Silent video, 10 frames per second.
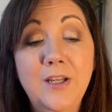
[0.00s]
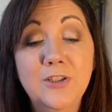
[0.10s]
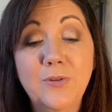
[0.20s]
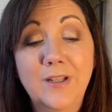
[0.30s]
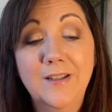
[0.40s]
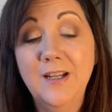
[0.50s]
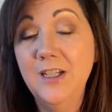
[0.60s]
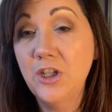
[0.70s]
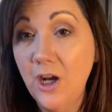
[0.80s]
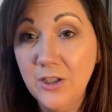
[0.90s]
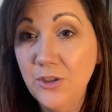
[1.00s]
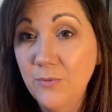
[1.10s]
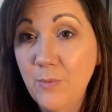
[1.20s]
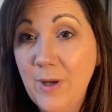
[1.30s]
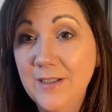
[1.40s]
so I can kind of talk to him
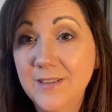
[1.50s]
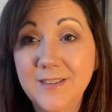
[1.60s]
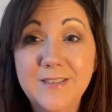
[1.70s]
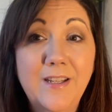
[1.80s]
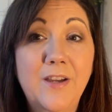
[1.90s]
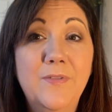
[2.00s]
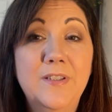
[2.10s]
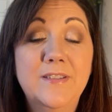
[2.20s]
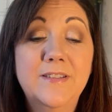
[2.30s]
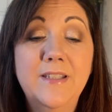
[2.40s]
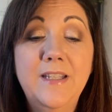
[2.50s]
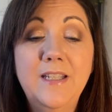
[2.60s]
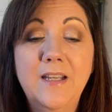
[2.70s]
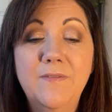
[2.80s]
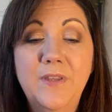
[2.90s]
about this stuff and
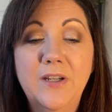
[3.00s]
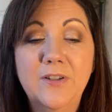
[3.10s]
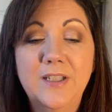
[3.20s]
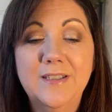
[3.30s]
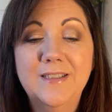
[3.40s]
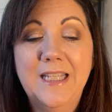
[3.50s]
see if there is